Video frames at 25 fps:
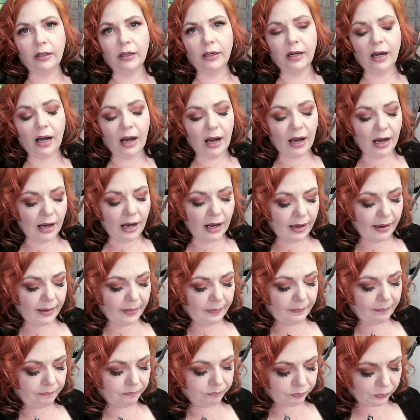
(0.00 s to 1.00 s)

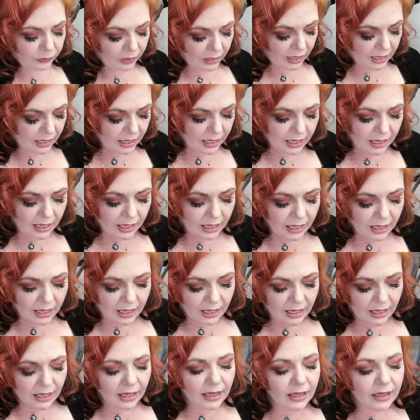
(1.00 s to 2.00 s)
I got some of
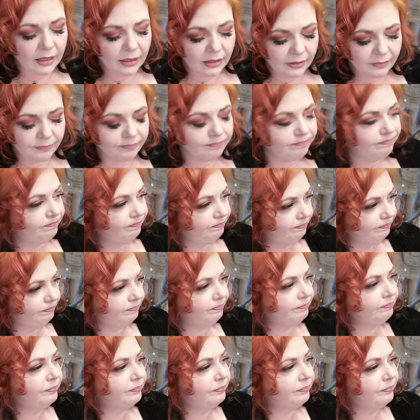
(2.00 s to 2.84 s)
that from Brian.